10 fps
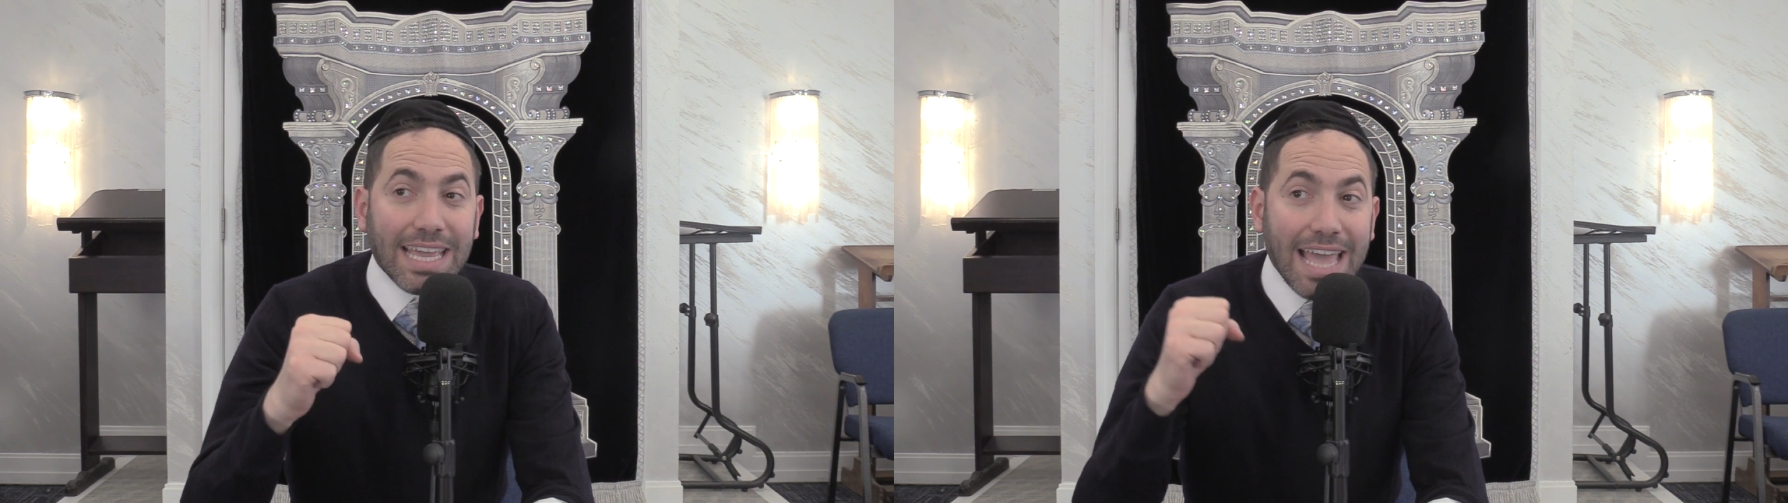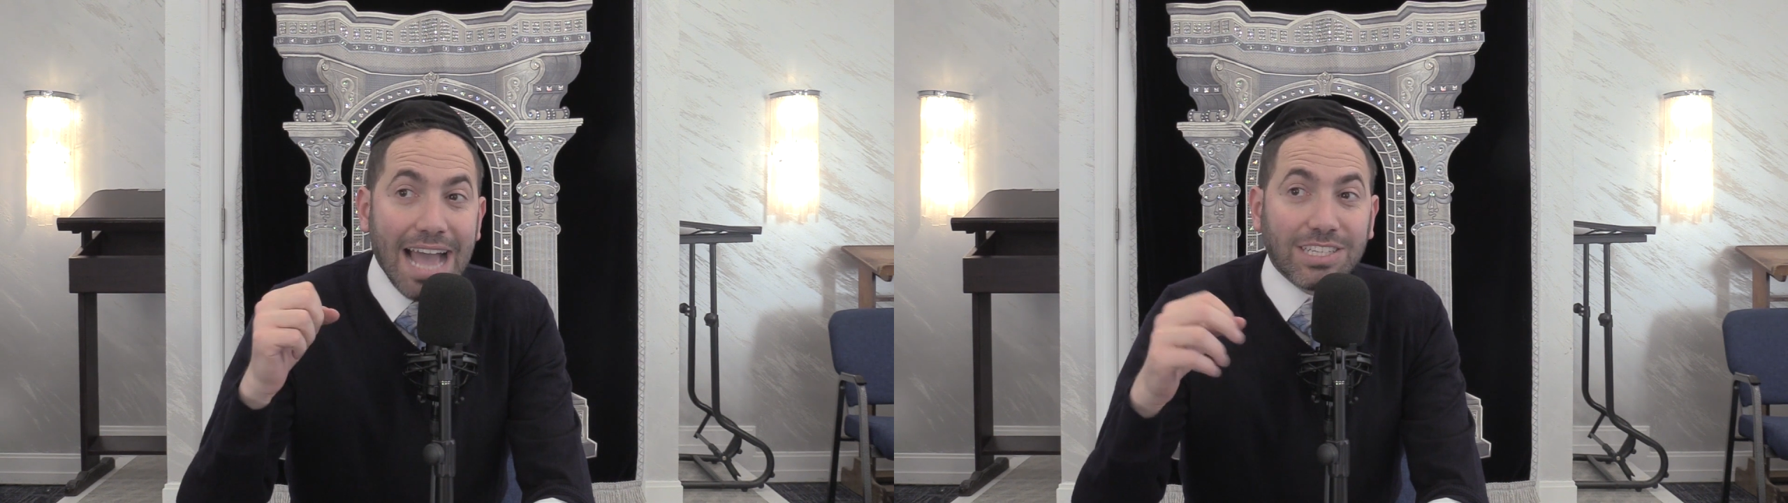
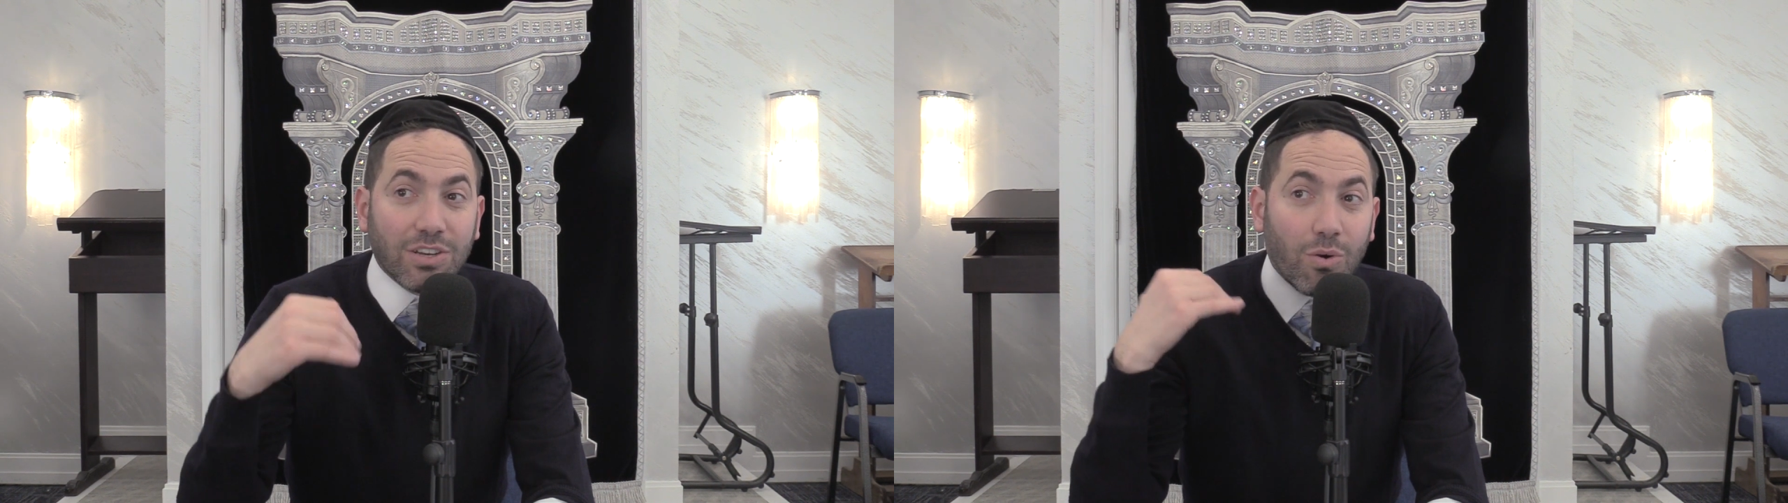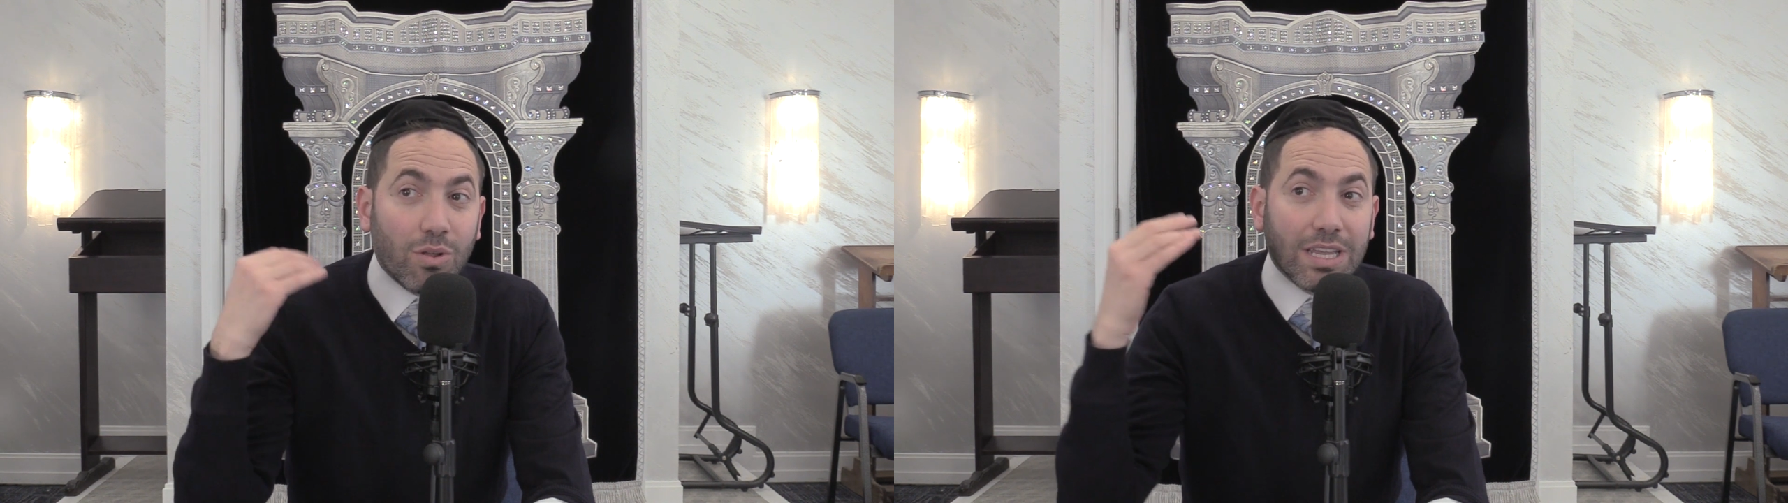catch
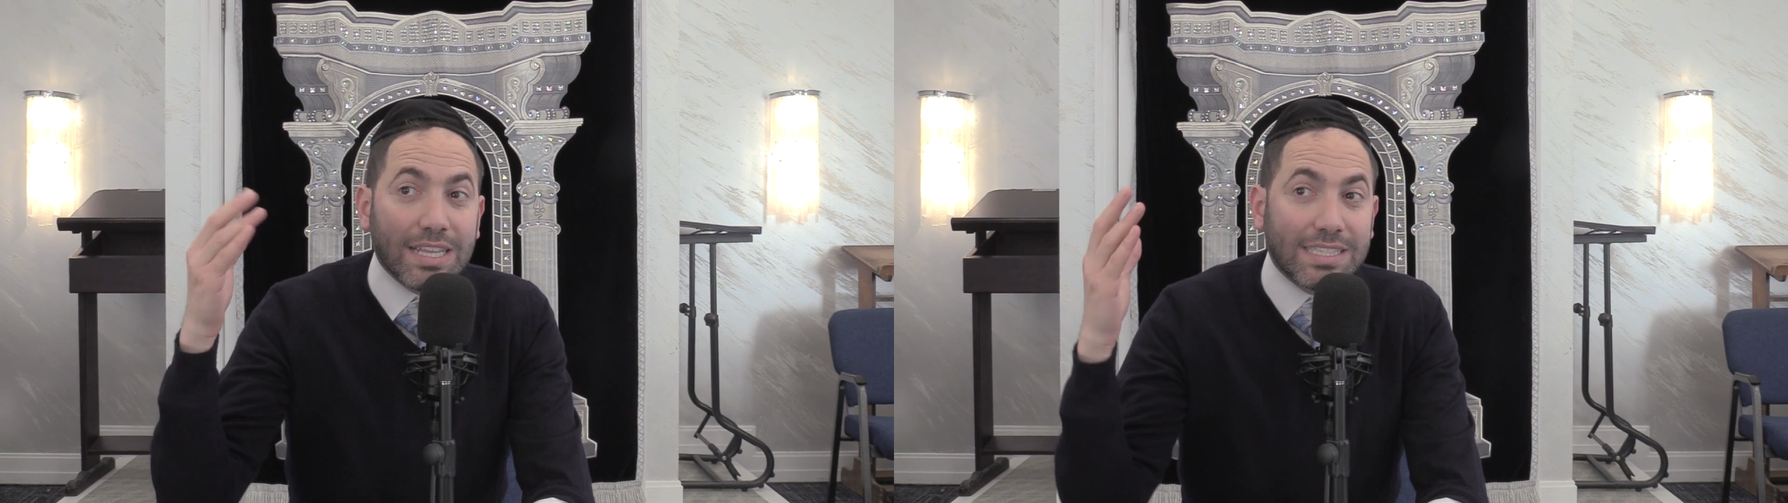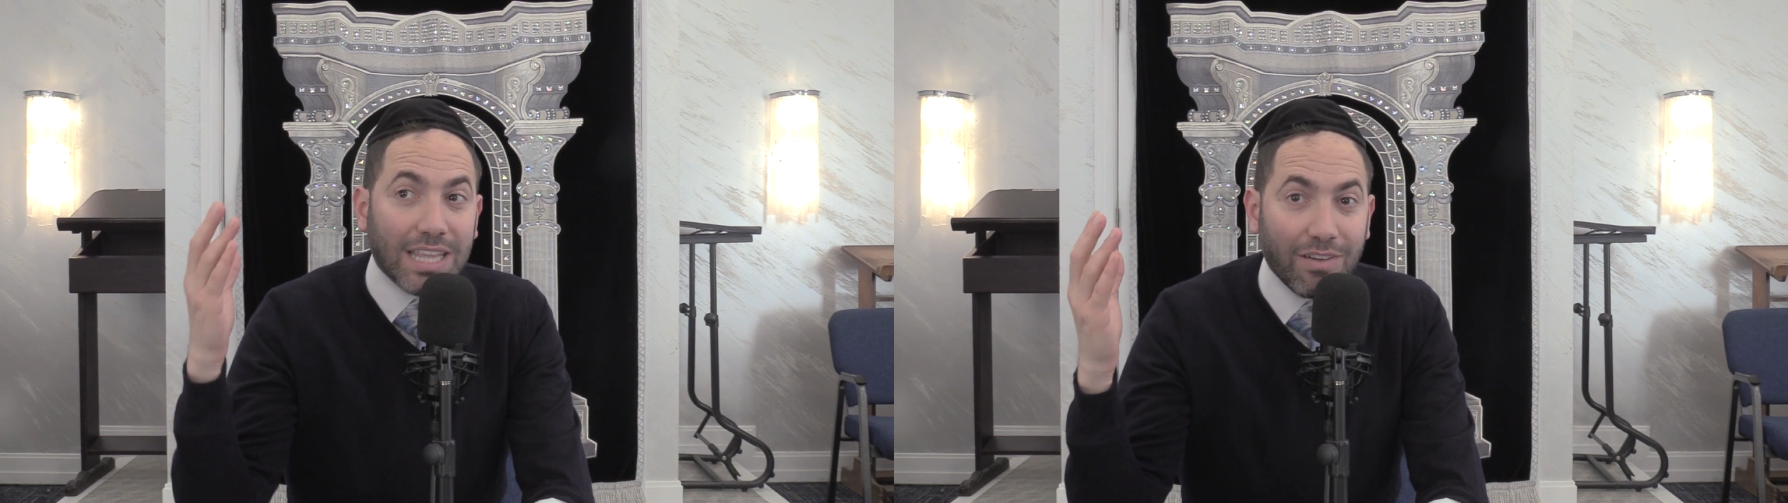it only in
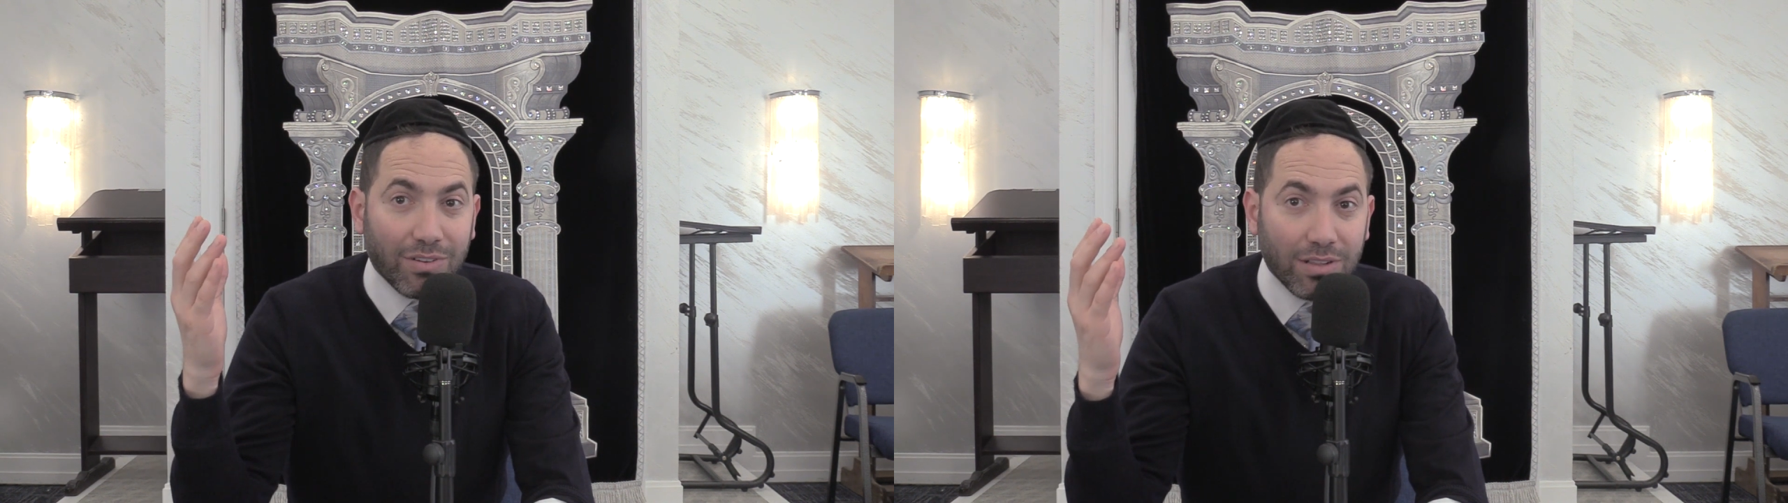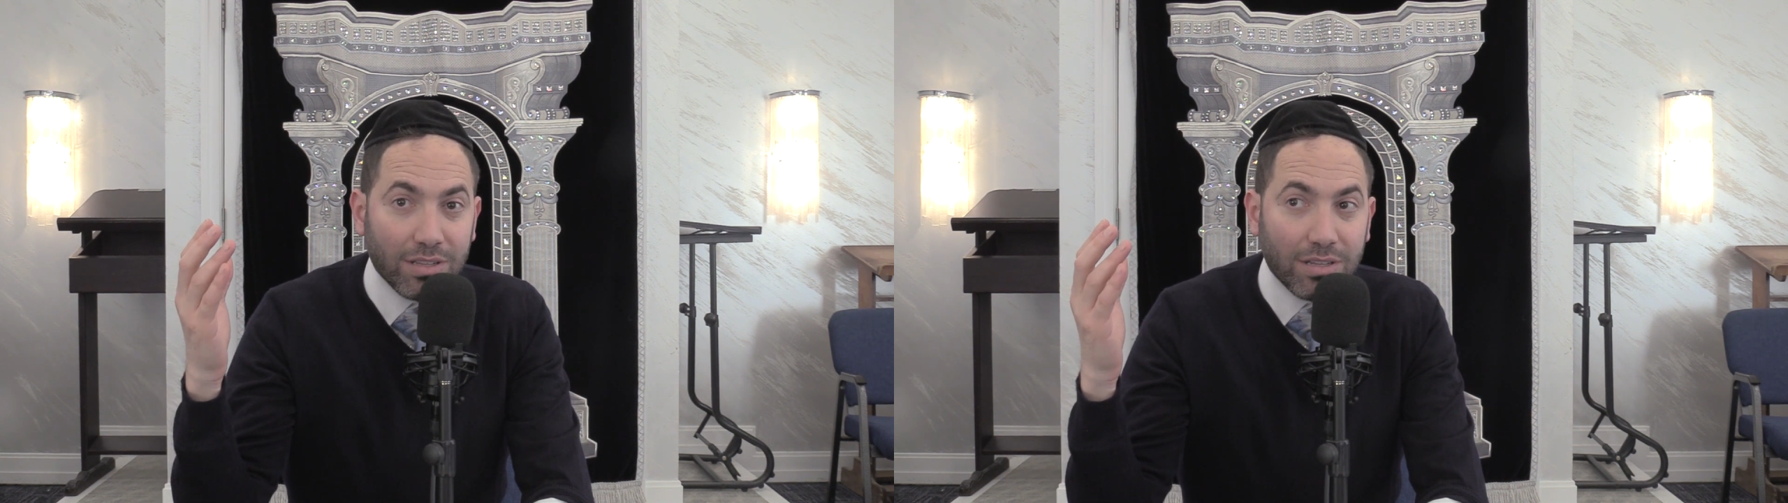this
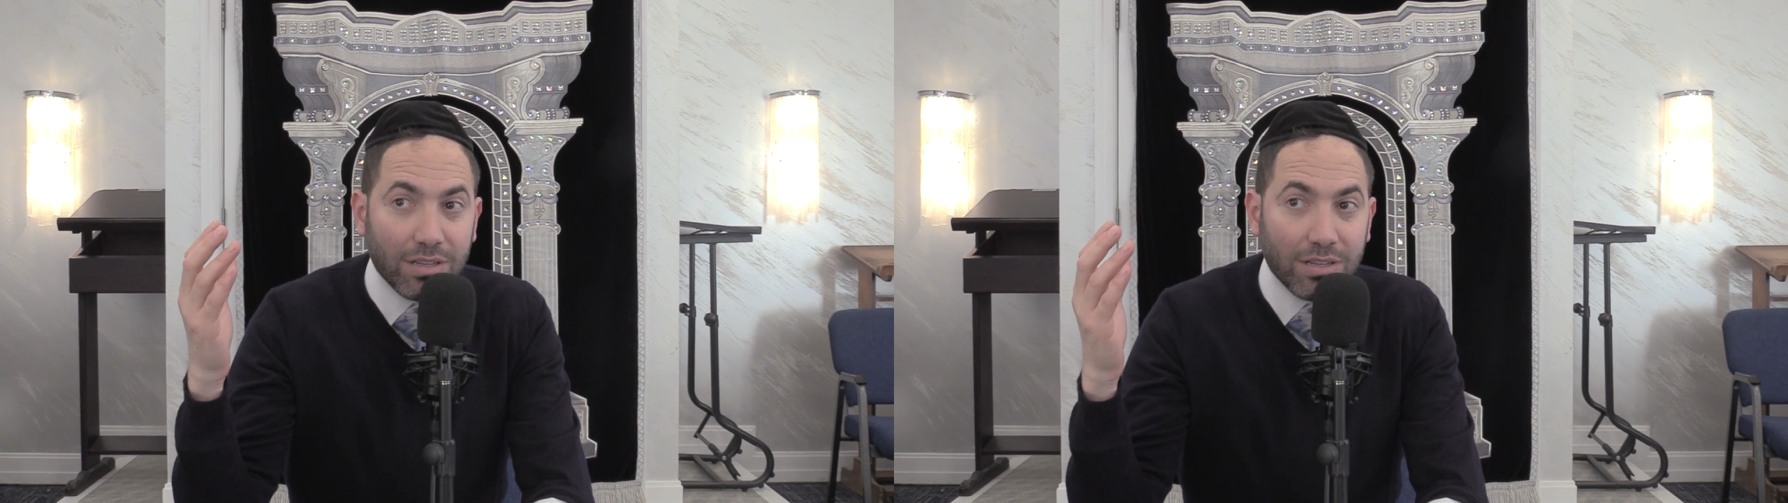level.